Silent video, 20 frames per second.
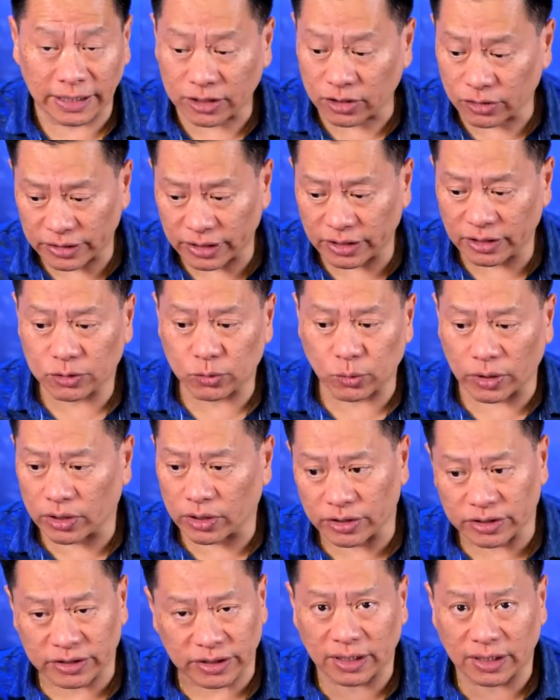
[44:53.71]
That continues
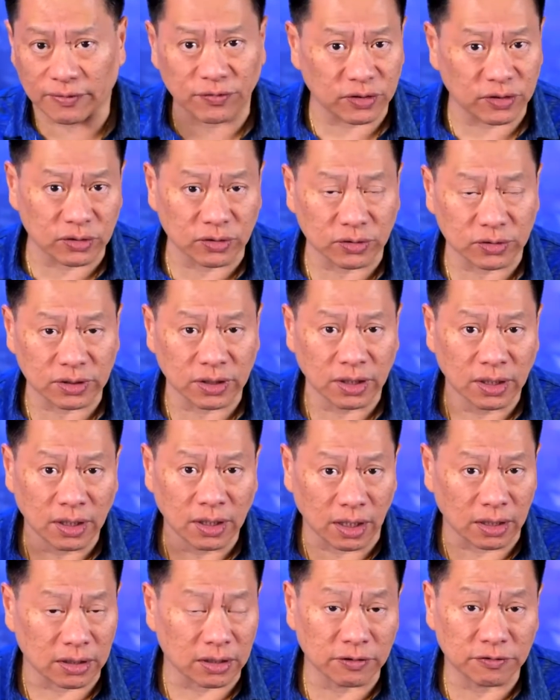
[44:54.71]
whether you sign up for those
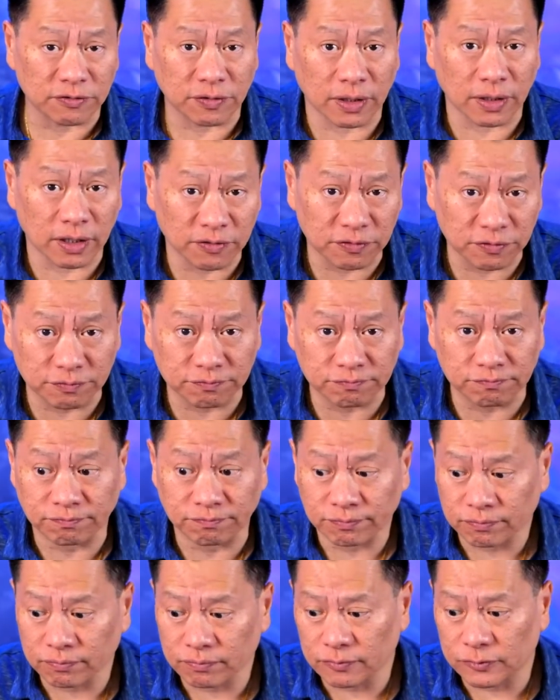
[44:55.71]
other
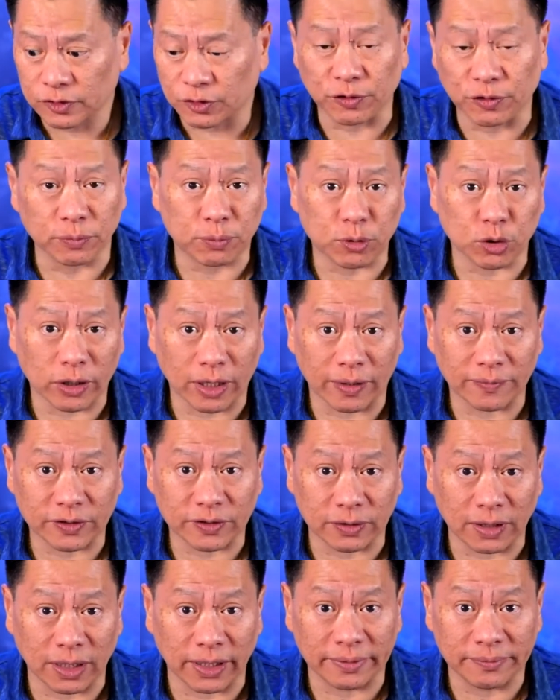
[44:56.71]
full
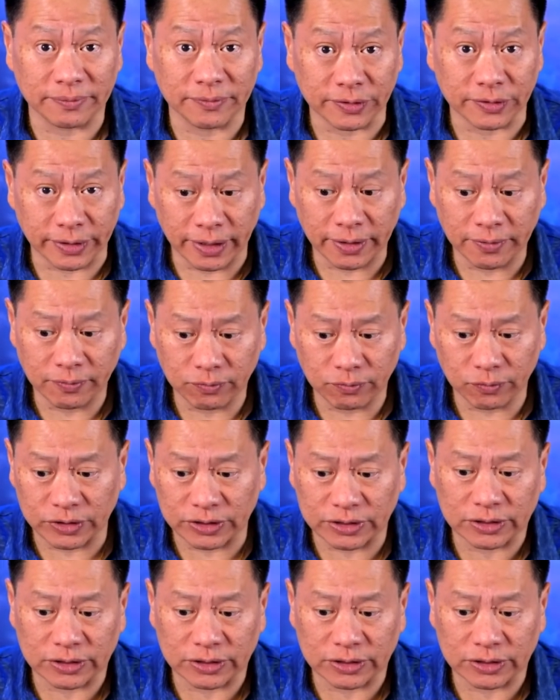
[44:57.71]
programs online, okay?